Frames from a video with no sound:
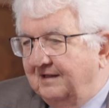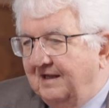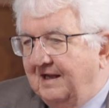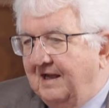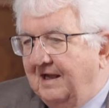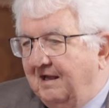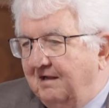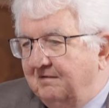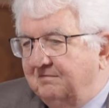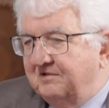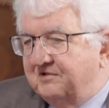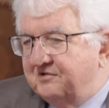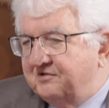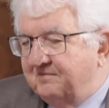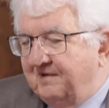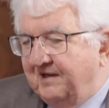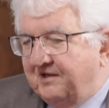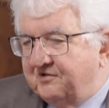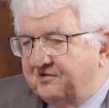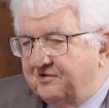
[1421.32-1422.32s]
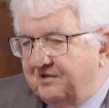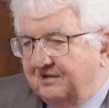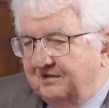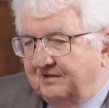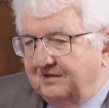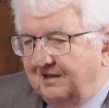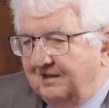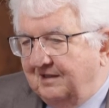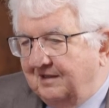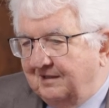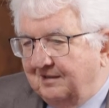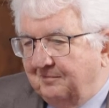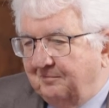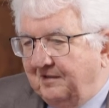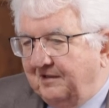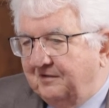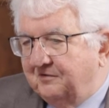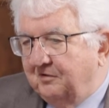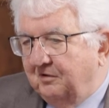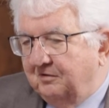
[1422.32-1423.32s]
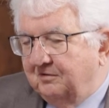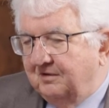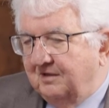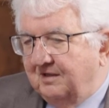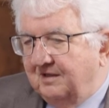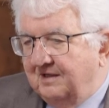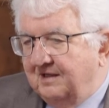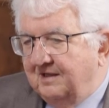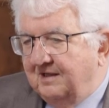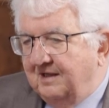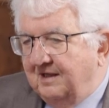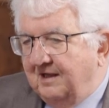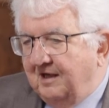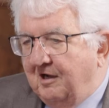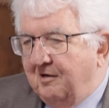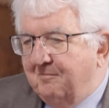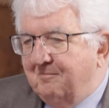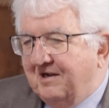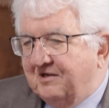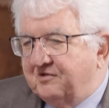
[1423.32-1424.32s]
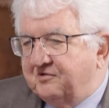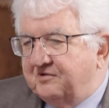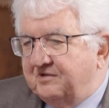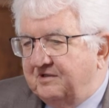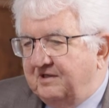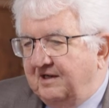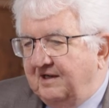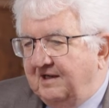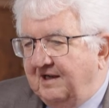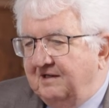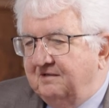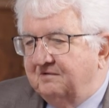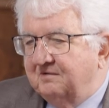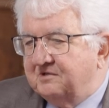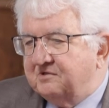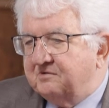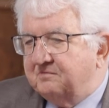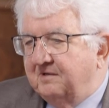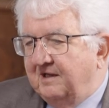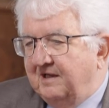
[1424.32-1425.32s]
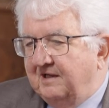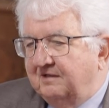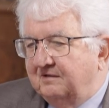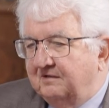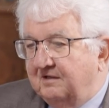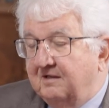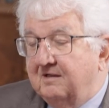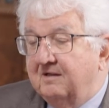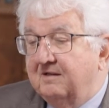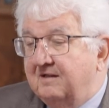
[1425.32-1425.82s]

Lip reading: a restriction a little bit on how much the interest rate,